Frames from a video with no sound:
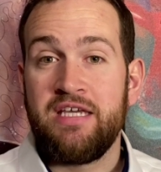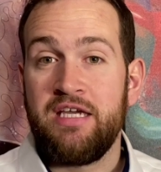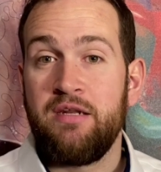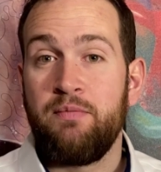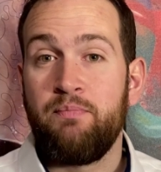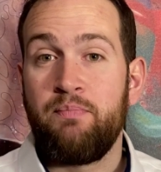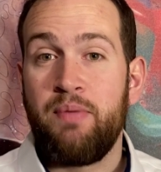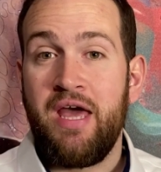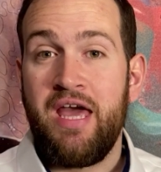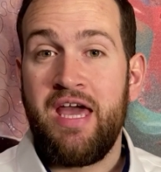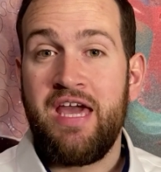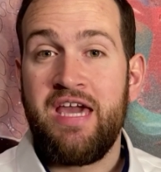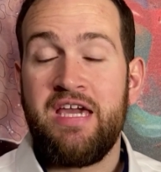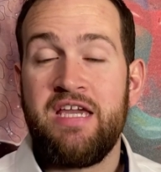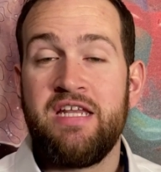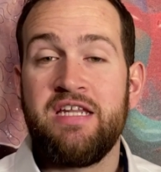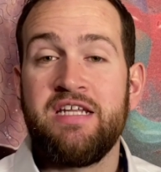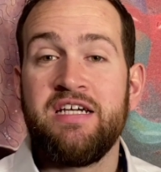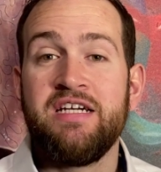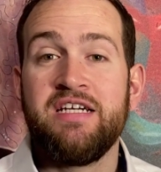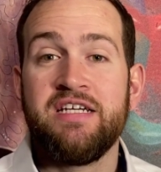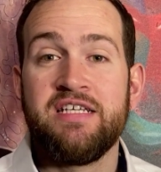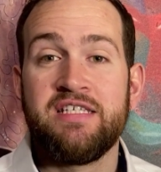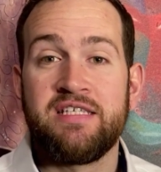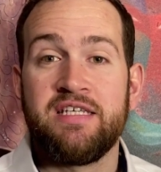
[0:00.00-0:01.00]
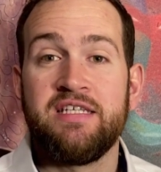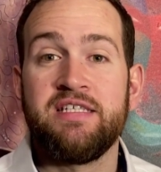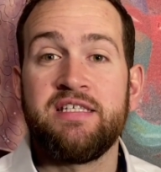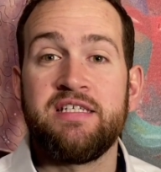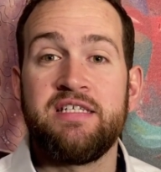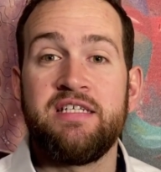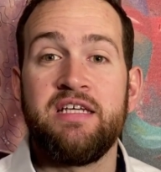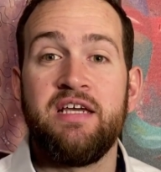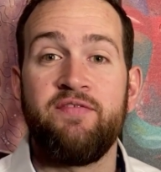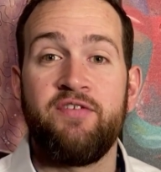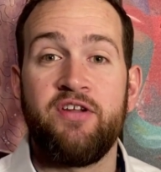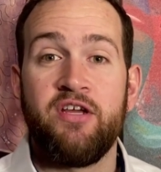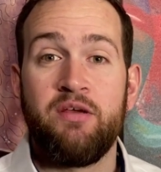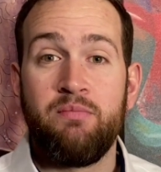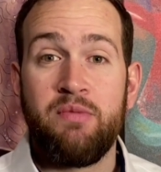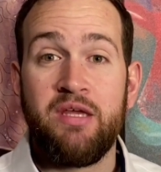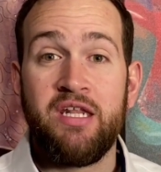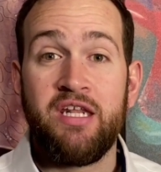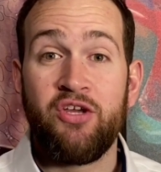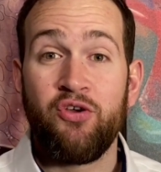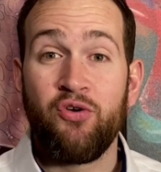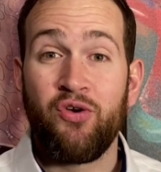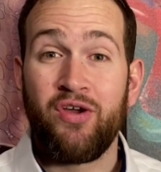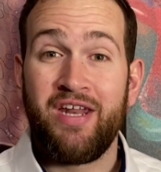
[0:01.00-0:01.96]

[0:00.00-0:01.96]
in pain sensitivity, meaning you